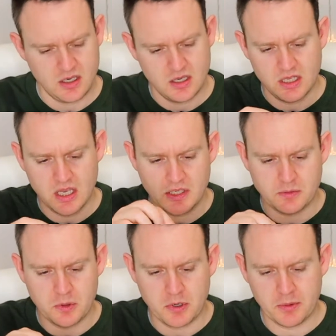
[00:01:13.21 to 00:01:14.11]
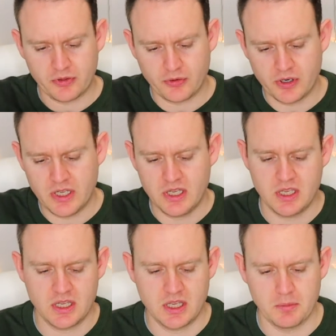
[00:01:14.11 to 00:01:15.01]
the Osmo Mobile 3
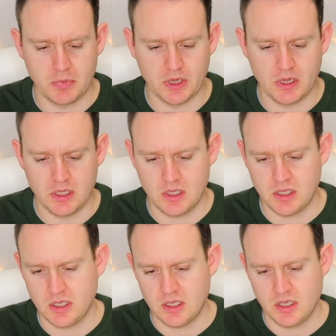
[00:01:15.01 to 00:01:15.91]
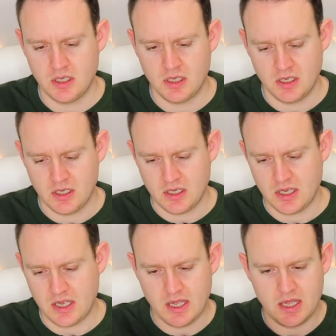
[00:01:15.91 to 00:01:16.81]
gimbal.
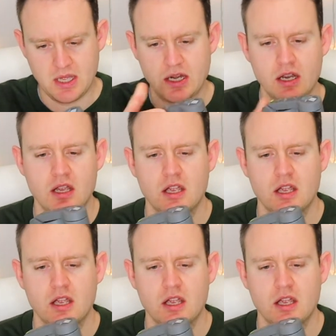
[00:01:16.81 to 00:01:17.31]
And